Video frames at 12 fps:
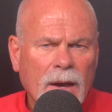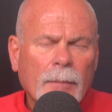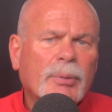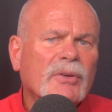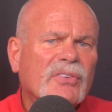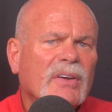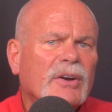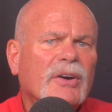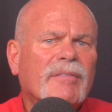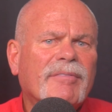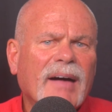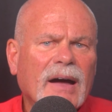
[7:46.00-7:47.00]
Present your
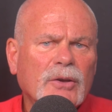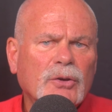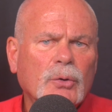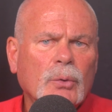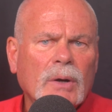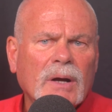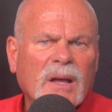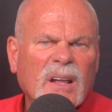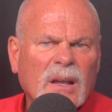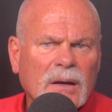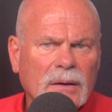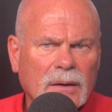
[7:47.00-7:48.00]
value
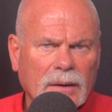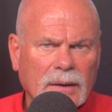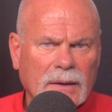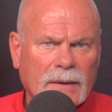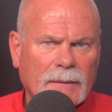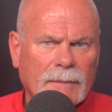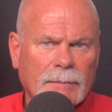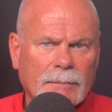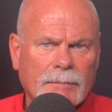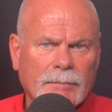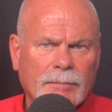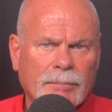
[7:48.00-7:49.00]
clearly.
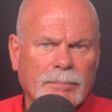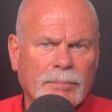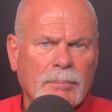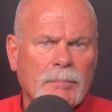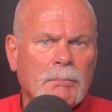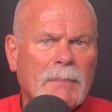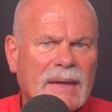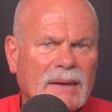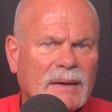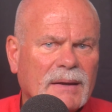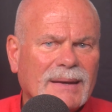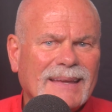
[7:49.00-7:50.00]
Make
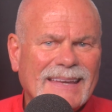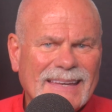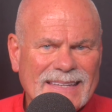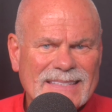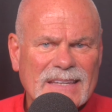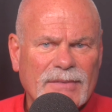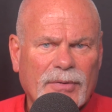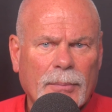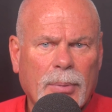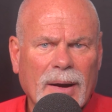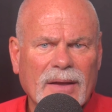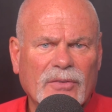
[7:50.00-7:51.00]
it easy for
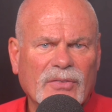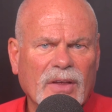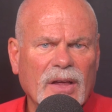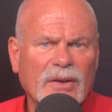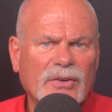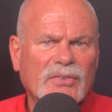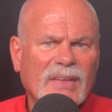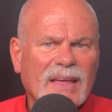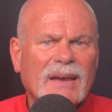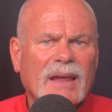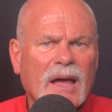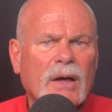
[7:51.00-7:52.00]
brands to
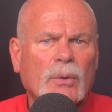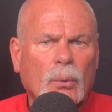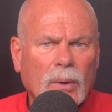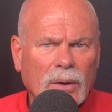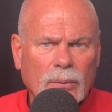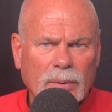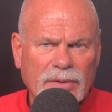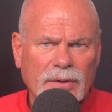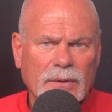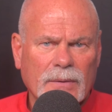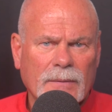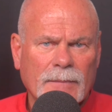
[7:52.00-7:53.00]
understand how to work with you.